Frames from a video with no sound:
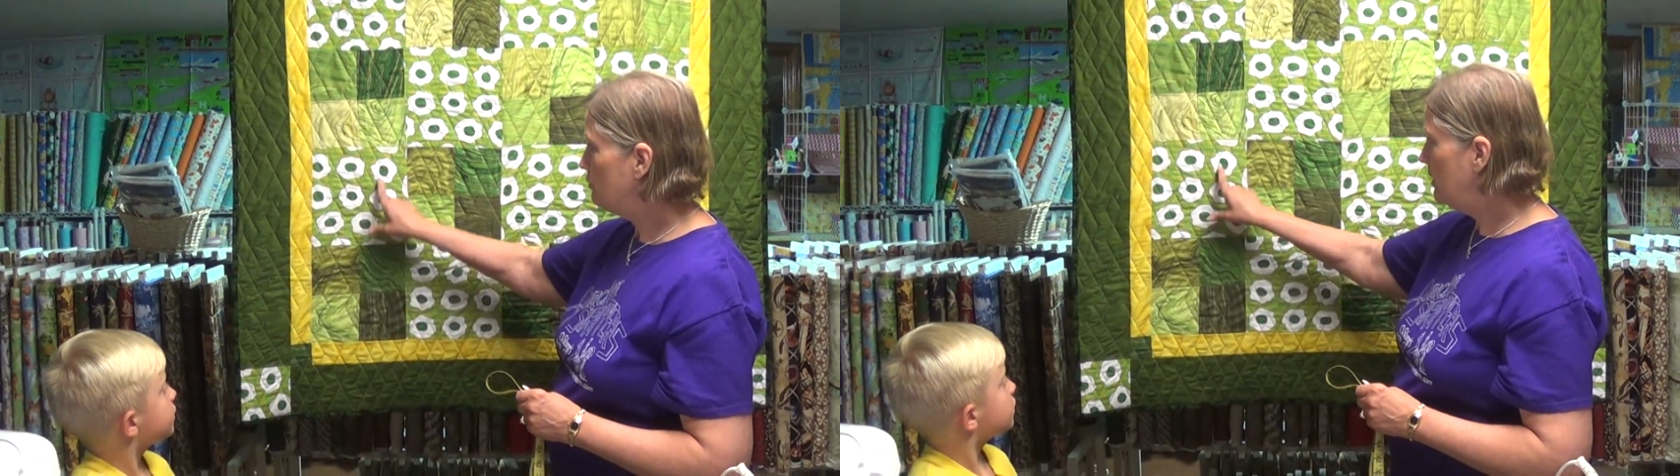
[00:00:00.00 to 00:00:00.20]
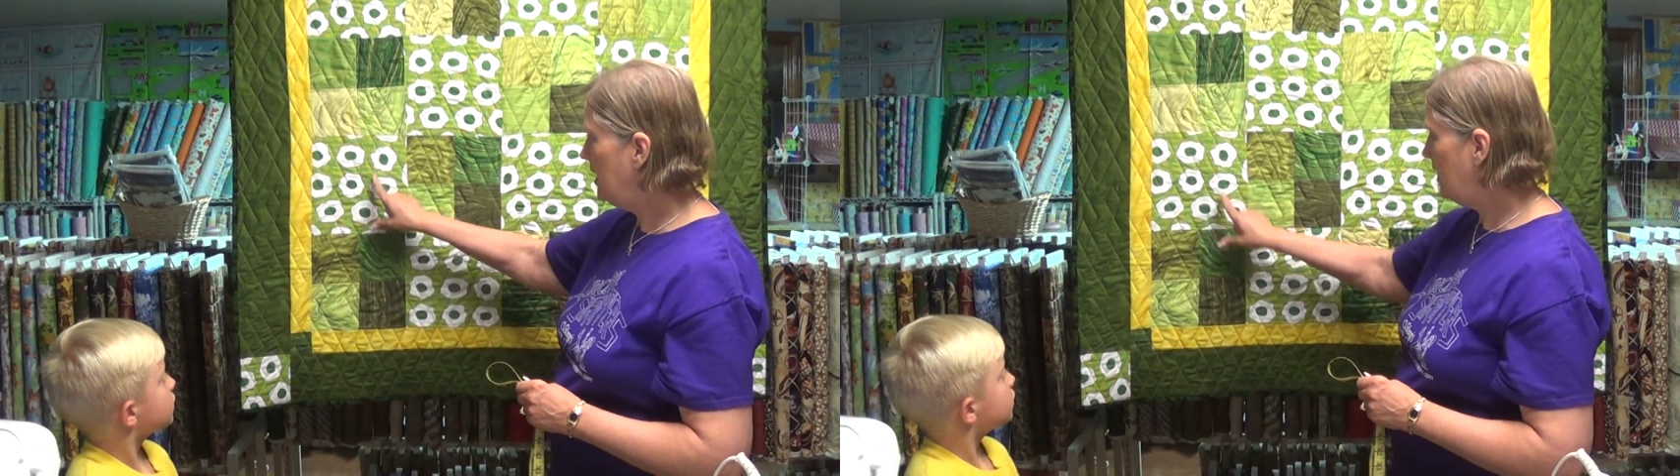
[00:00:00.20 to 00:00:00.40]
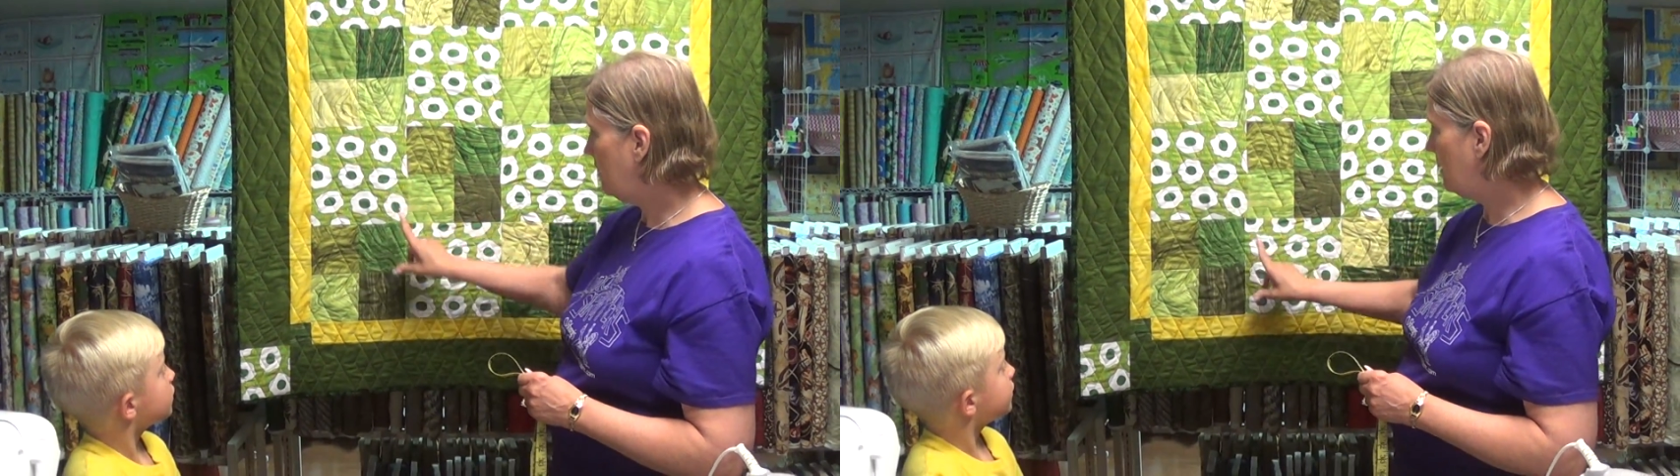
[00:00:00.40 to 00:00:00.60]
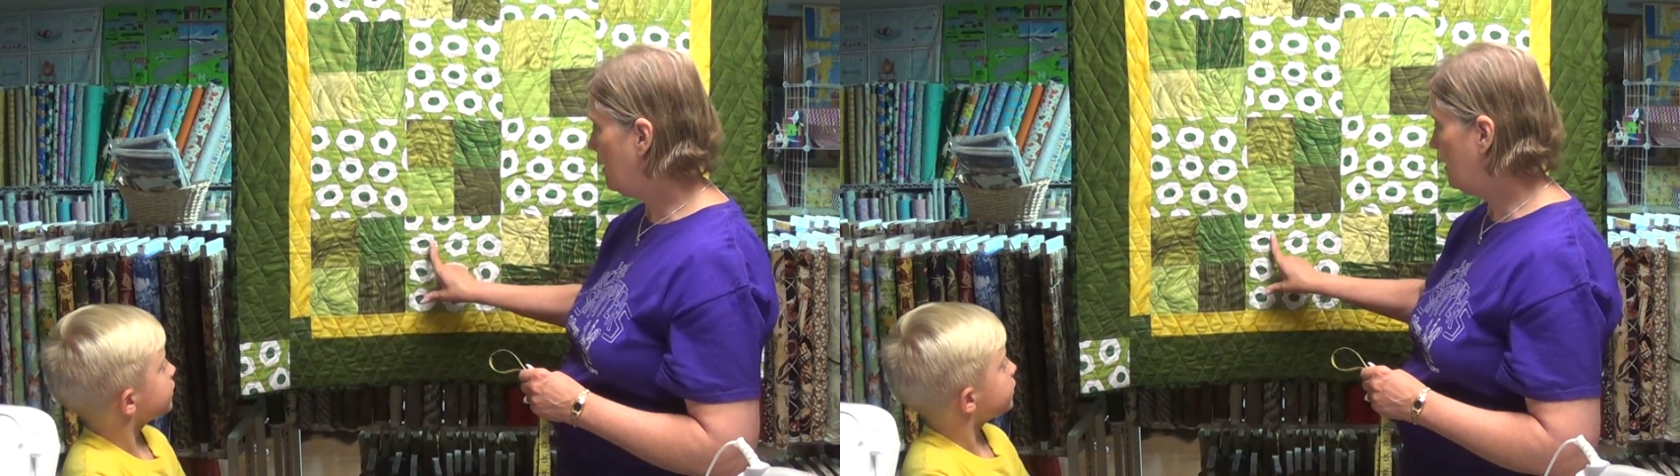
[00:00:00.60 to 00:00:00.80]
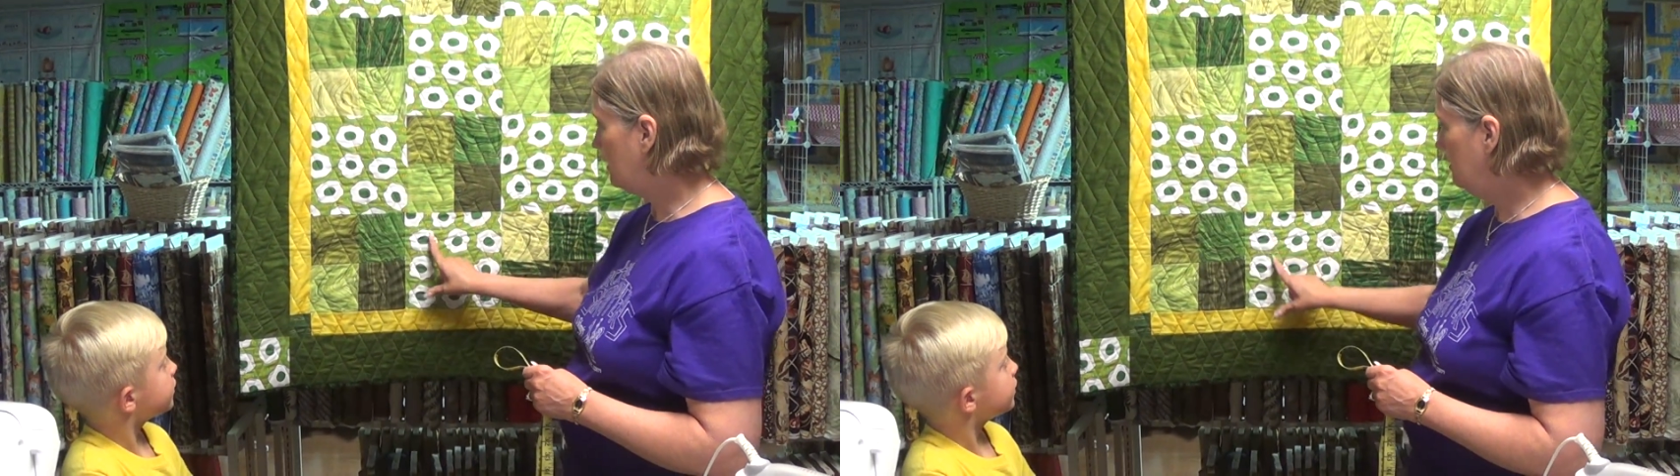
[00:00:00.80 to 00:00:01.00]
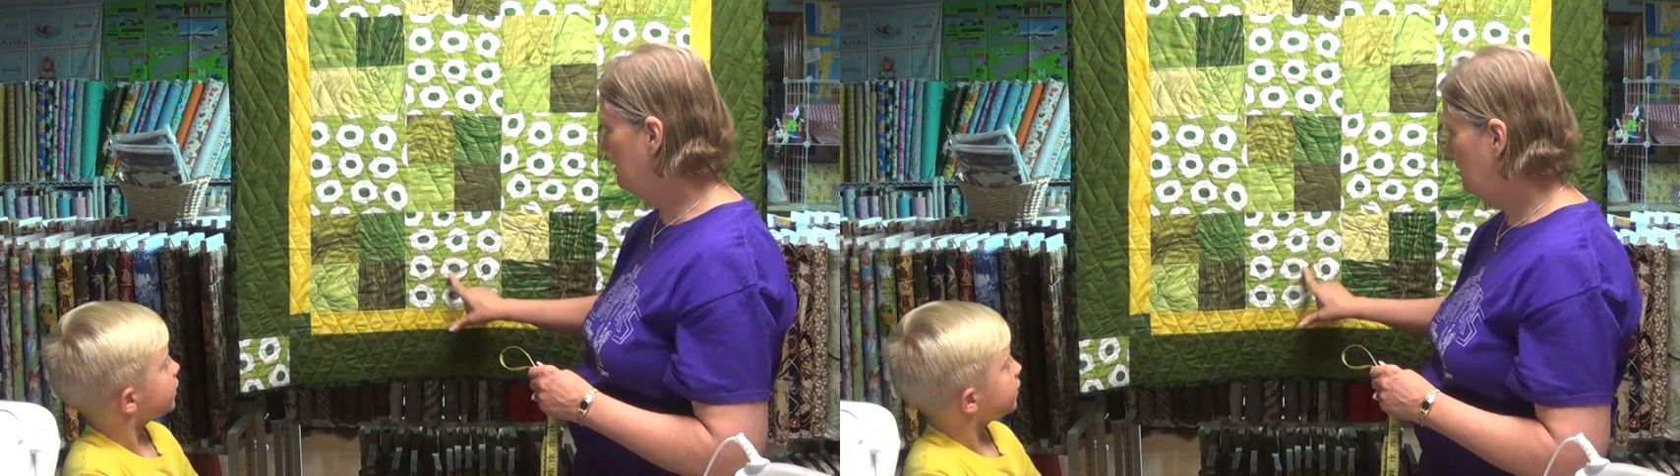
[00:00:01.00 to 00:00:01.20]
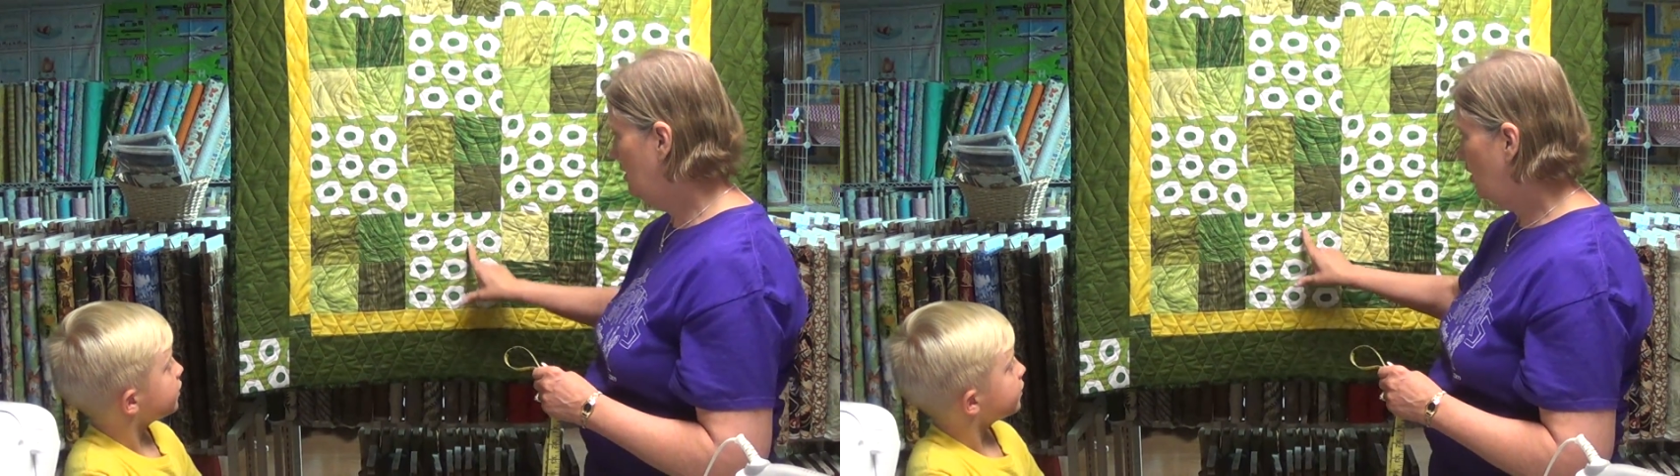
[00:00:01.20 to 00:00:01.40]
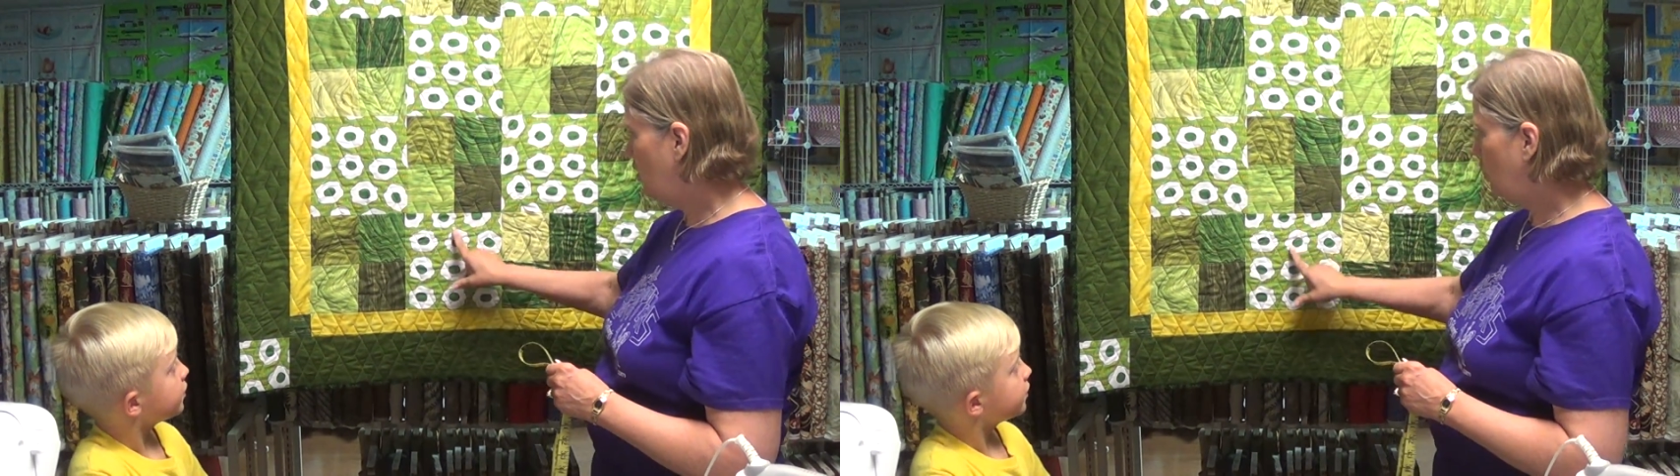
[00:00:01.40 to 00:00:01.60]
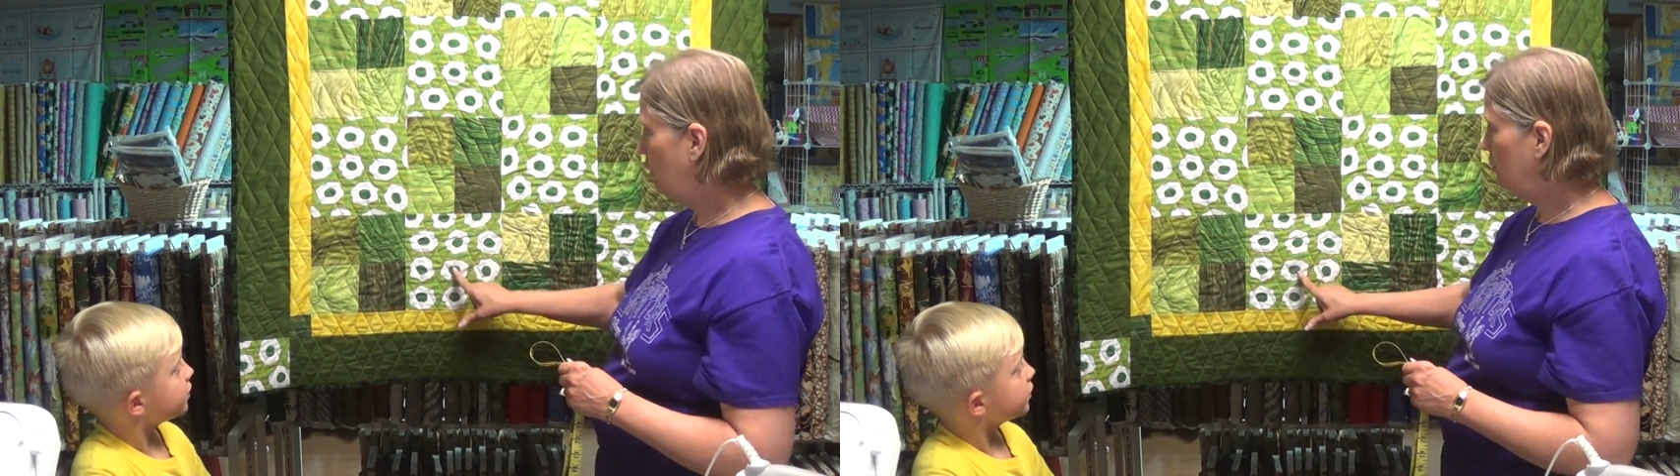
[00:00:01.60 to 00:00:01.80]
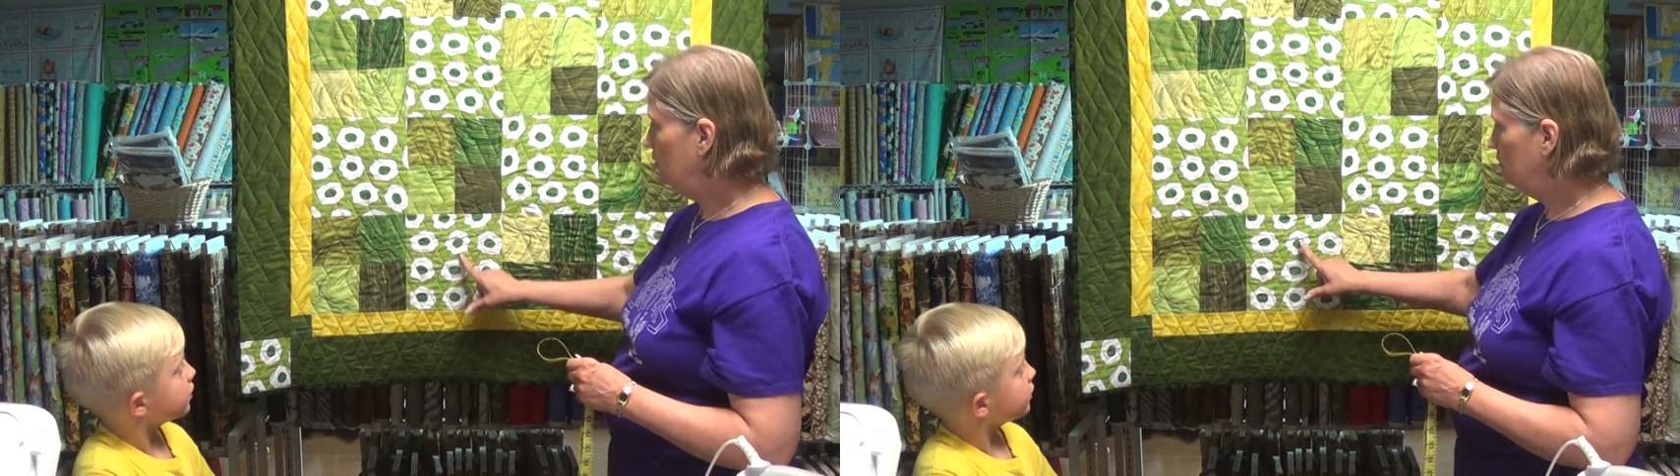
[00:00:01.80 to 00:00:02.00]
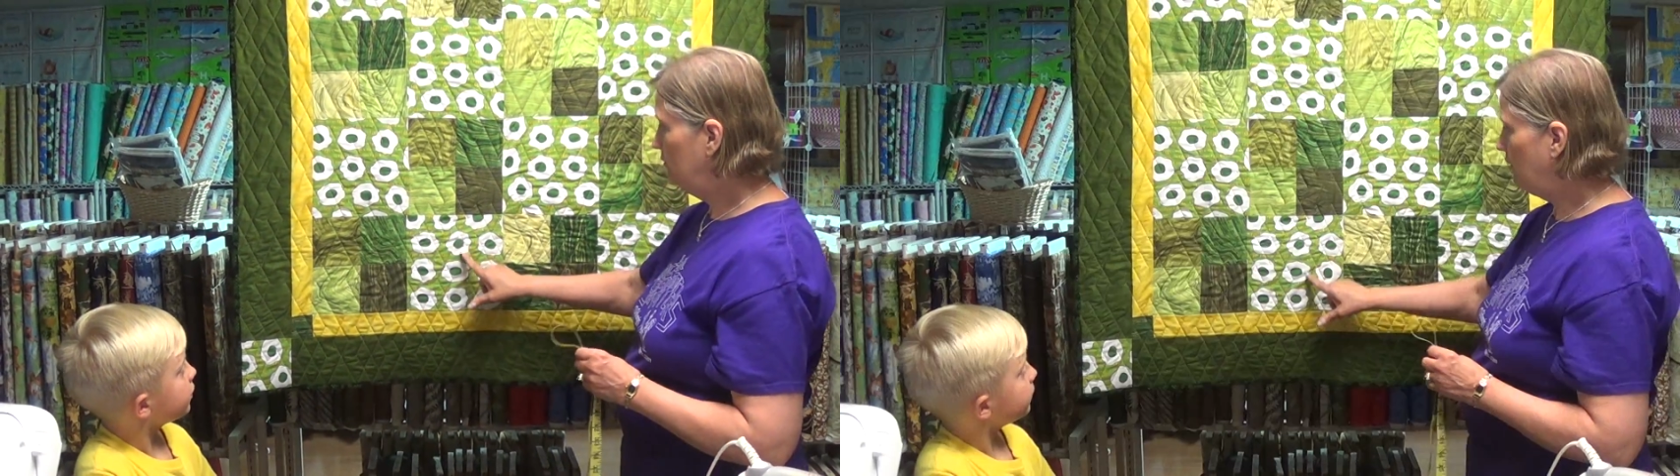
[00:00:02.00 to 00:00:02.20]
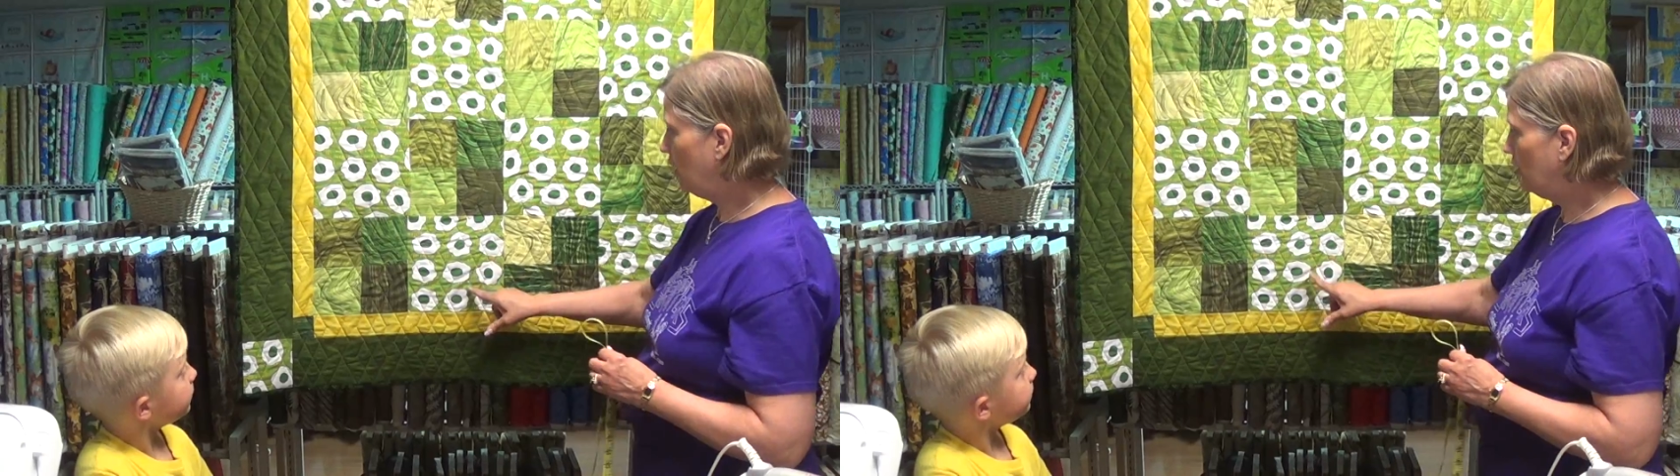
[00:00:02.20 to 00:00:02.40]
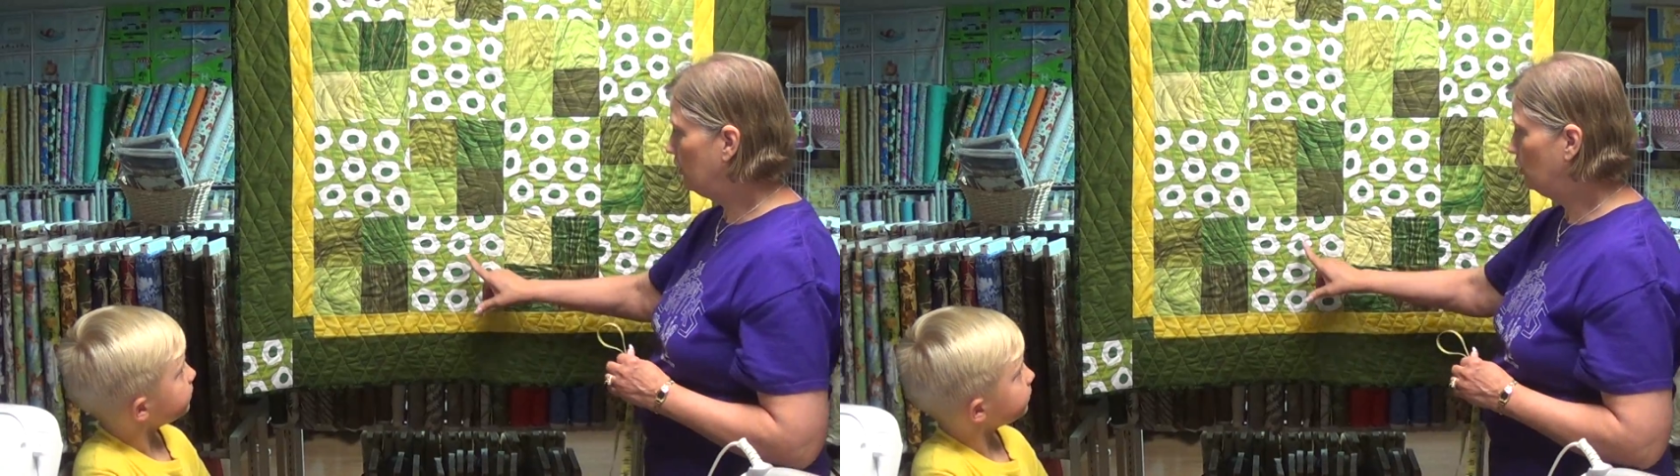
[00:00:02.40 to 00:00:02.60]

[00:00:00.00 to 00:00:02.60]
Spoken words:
we had all of our